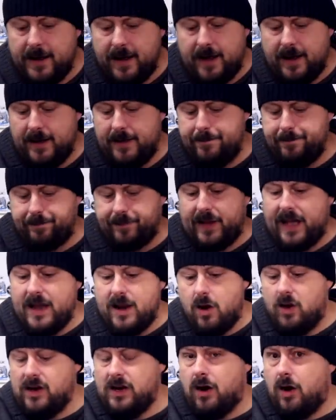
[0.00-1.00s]
and
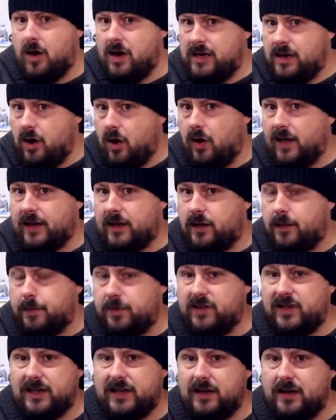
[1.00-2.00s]
I like the
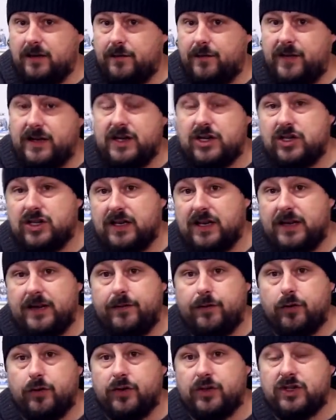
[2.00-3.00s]
particular finish it
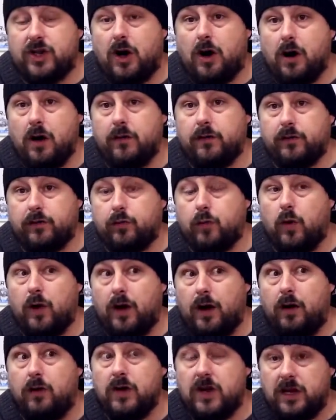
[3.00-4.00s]
leaves on the tyre as
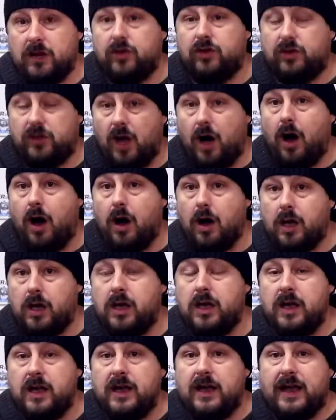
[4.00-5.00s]
well. Dark
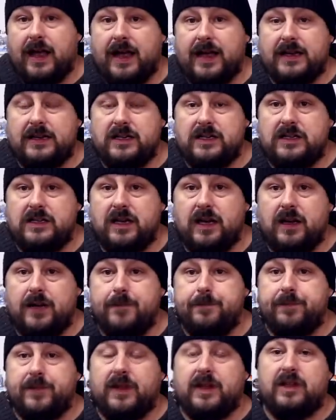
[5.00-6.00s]

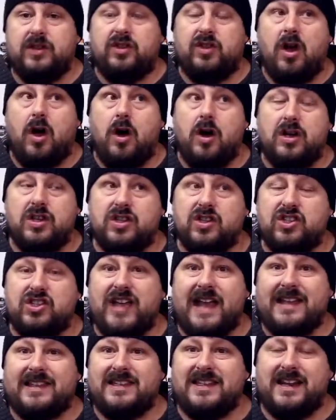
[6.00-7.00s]
and
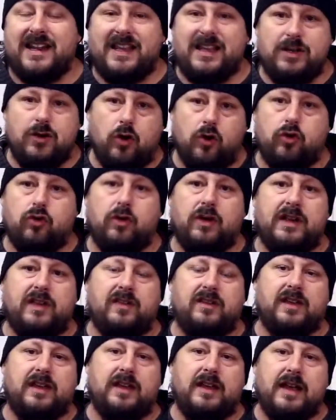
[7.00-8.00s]
satiny, not
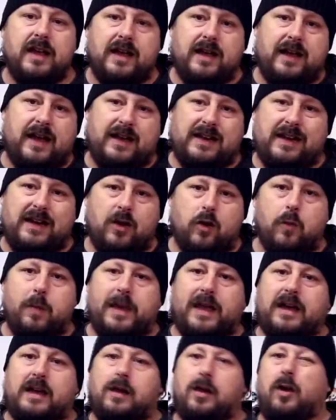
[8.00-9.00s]
greasy, and a little
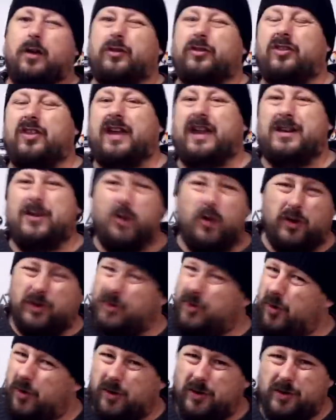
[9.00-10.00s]
bit of gloss there.
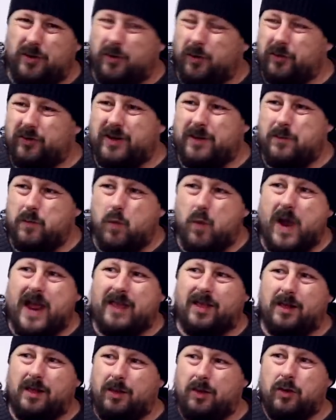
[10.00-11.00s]
Not some
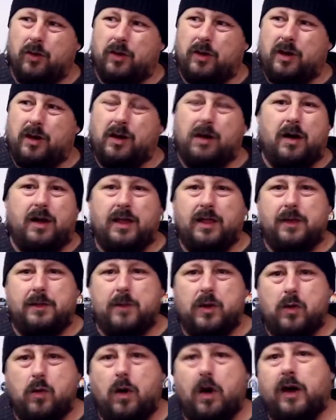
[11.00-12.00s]
wet look like the
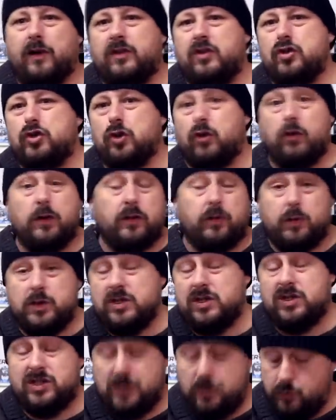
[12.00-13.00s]
Meguiar's Endurance, which
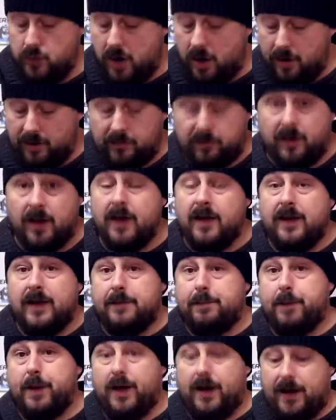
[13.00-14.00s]
is still nice,
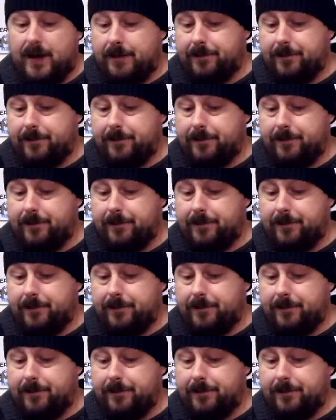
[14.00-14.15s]
but